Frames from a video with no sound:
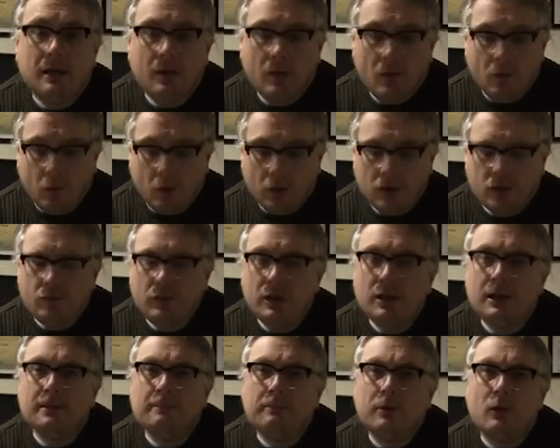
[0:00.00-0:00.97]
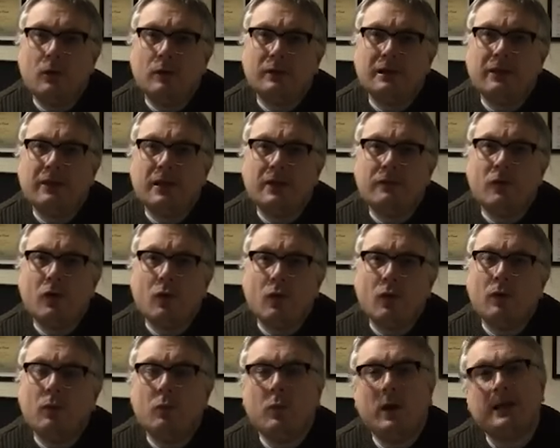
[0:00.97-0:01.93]
What's really important, I think, for
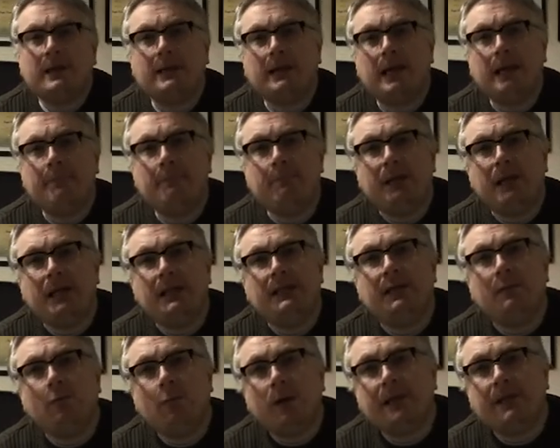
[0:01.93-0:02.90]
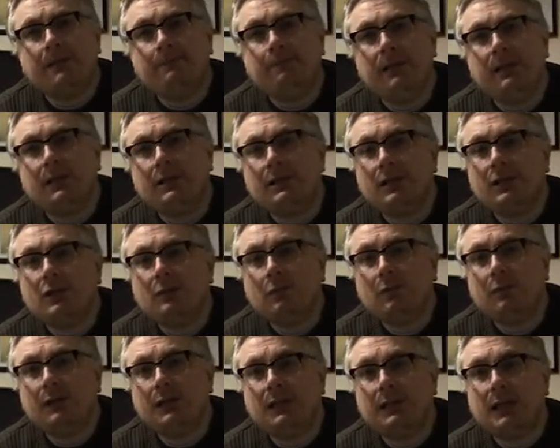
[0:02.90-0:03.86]
all MPs in Westminster to
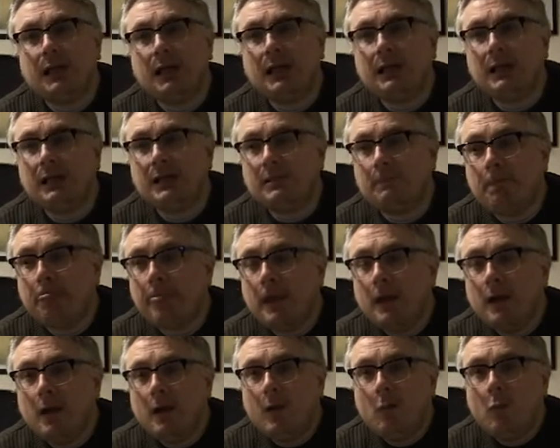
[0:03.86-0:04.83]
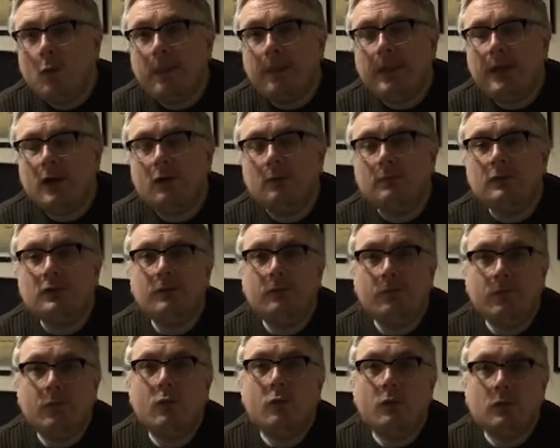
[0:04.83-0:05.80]
understand is when they come to
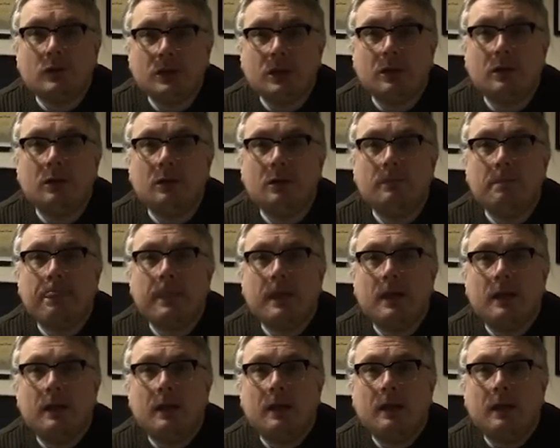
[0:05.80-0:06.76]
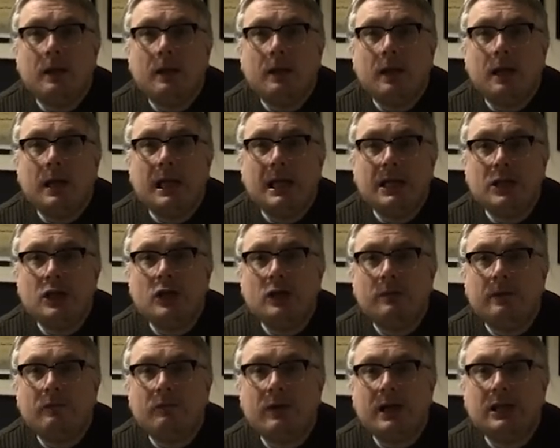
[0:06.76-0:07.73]
vote on any
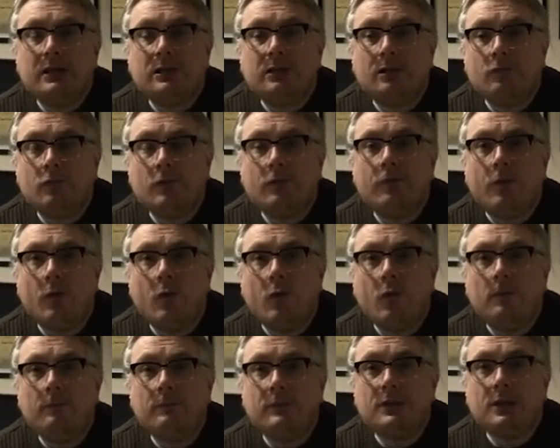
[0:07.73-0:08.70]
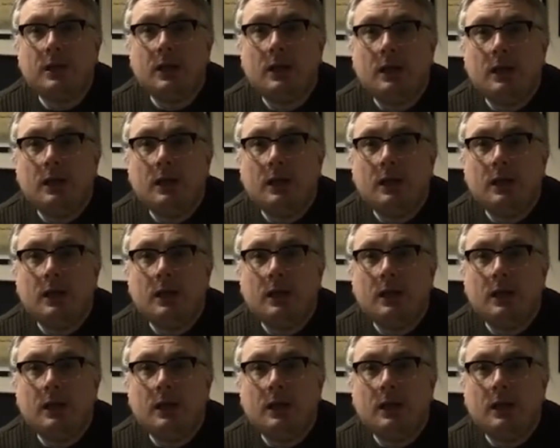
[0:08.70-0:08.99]
human rights reforms,